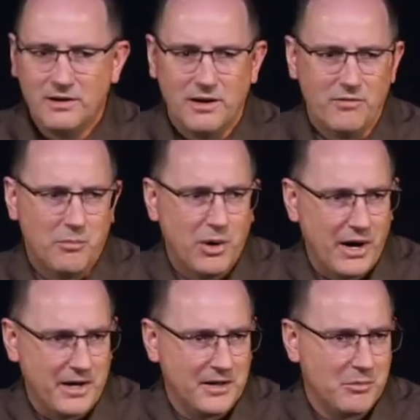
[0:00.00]
of the
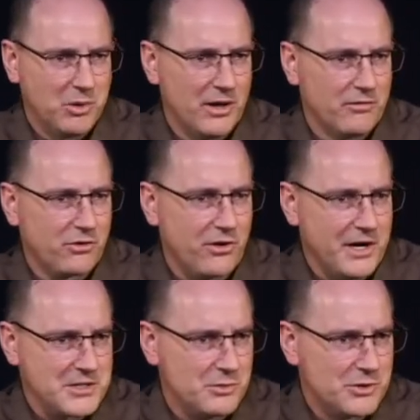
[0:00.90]
body and the blood of
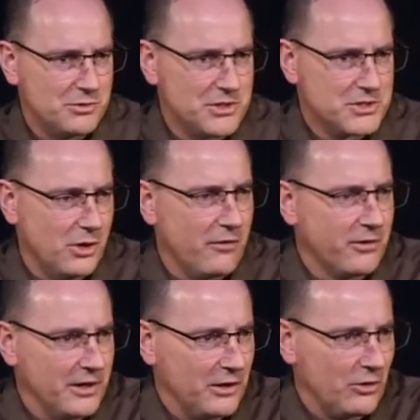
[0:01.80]
Christ, which was
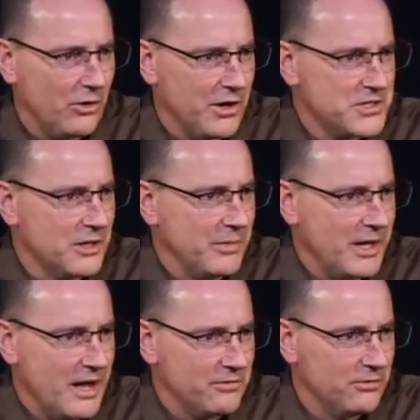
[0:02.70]
offered at the cross on
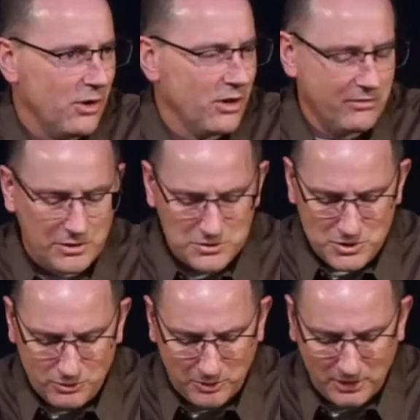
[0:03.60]
behalf of all of those
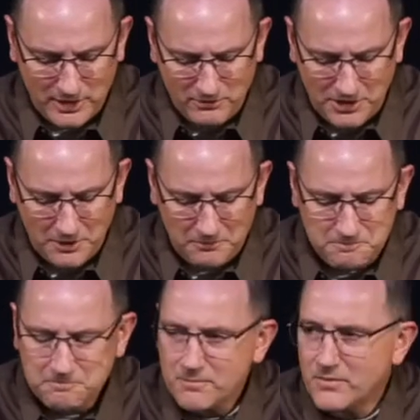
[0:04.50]
who would believe in him.
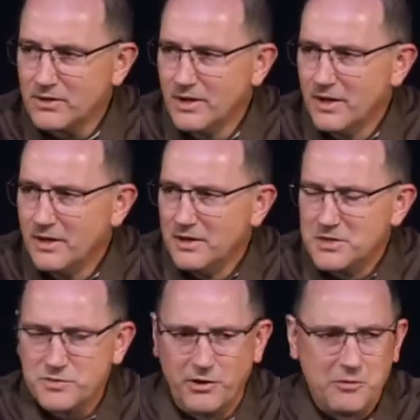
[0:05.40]

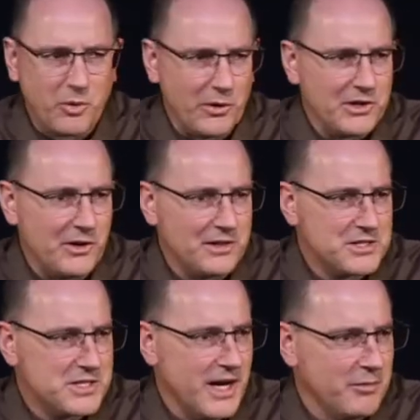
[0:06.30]
It's very important during this
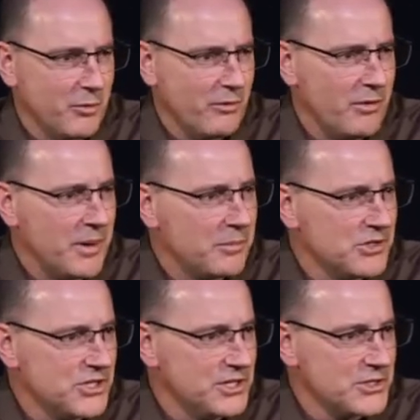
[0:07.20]
time that we remember
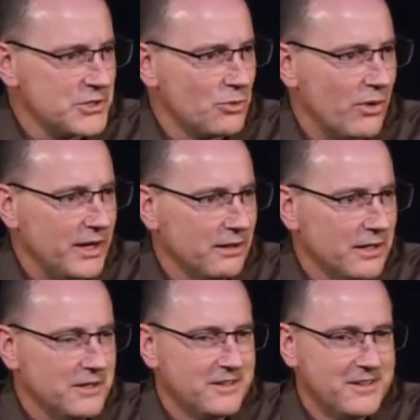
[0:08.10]
Jesus rightly.